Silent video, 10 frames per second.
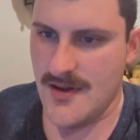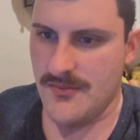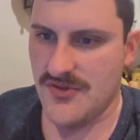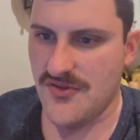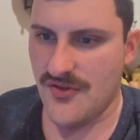
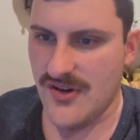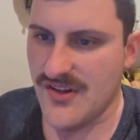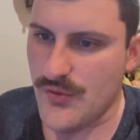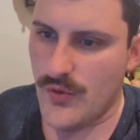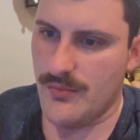Missouri
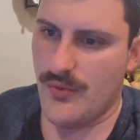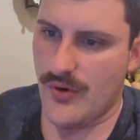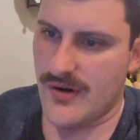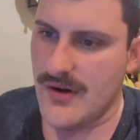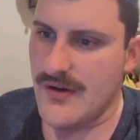School
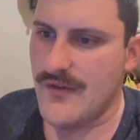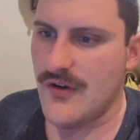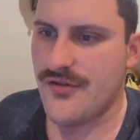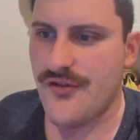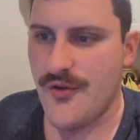Board
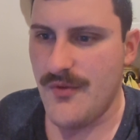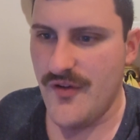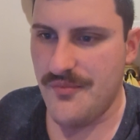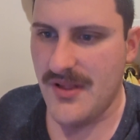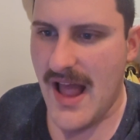votes to
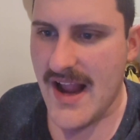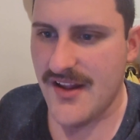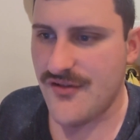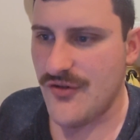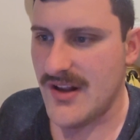remove Black
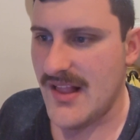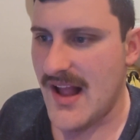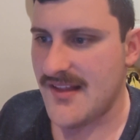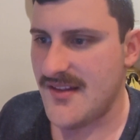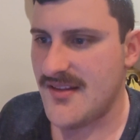History
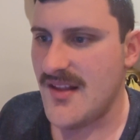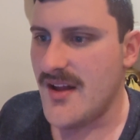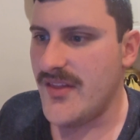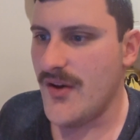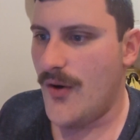classes.
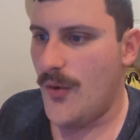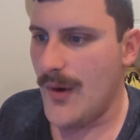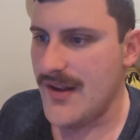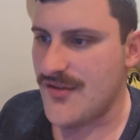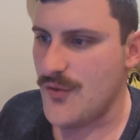The
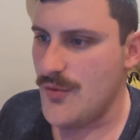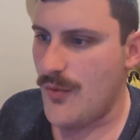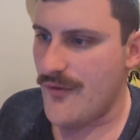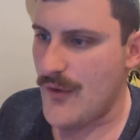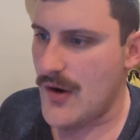all-white school
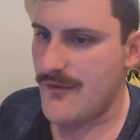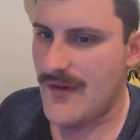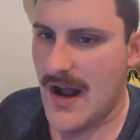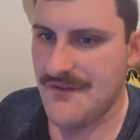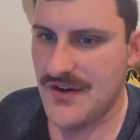board voted
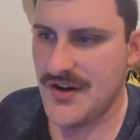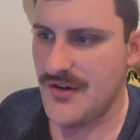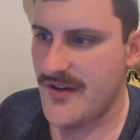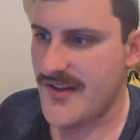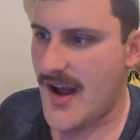5-2
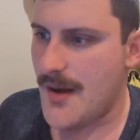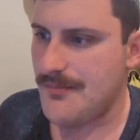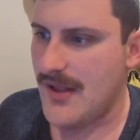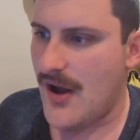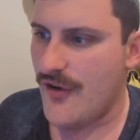to
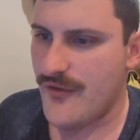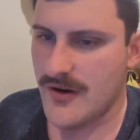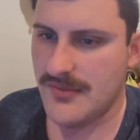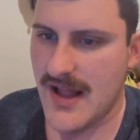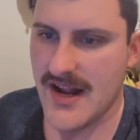stop
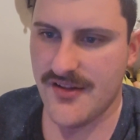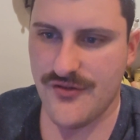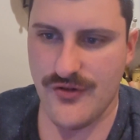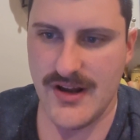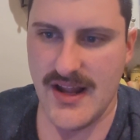offering Black
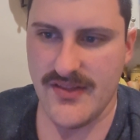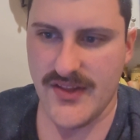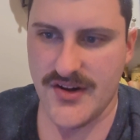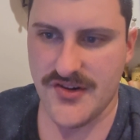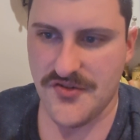History and
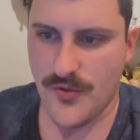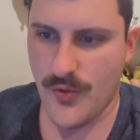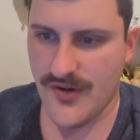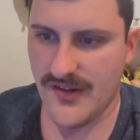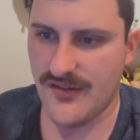literature
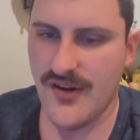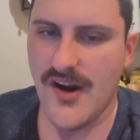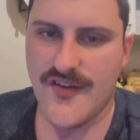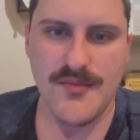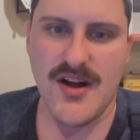courses
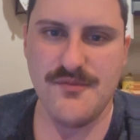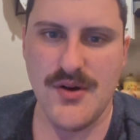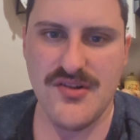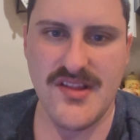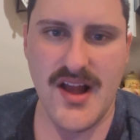from
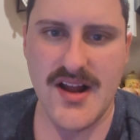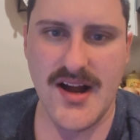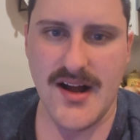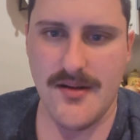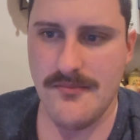
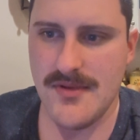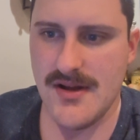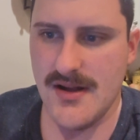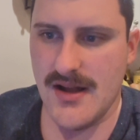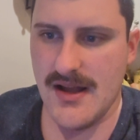HuffPost.com
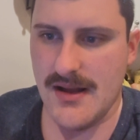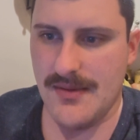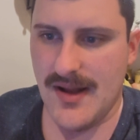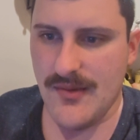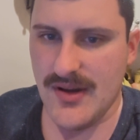
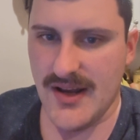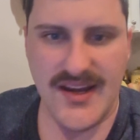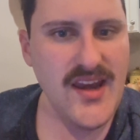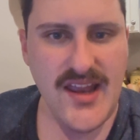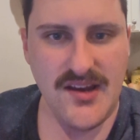by
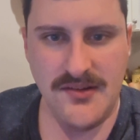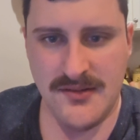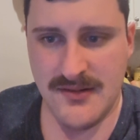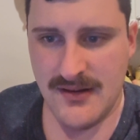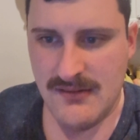Whittling Man.
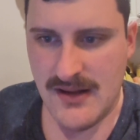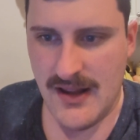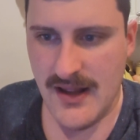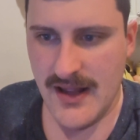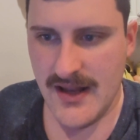
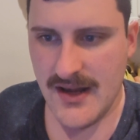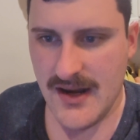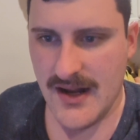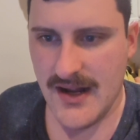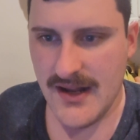And
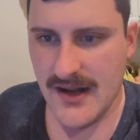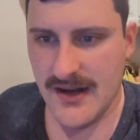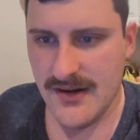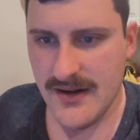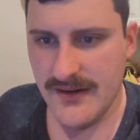
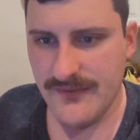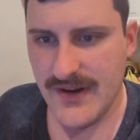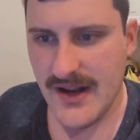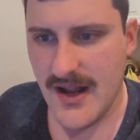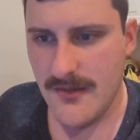I didn't
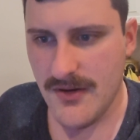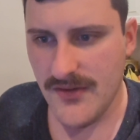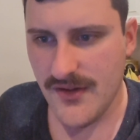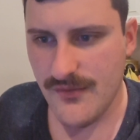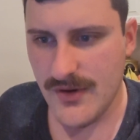think I comment
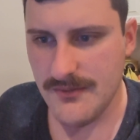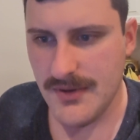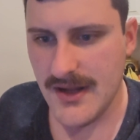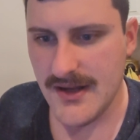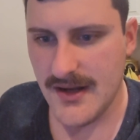on this one,
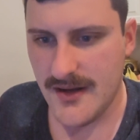but